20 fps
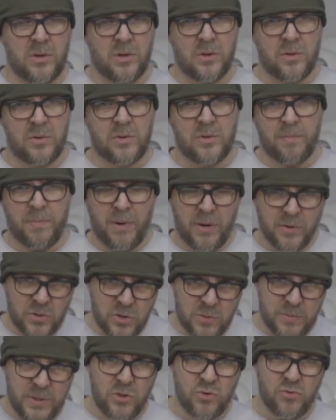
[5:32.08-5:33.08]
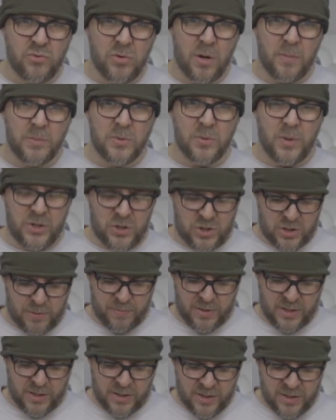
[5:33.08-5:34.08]
or the box has been dropped when
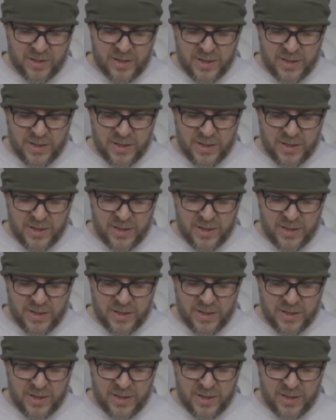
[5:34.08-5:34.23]
shipping,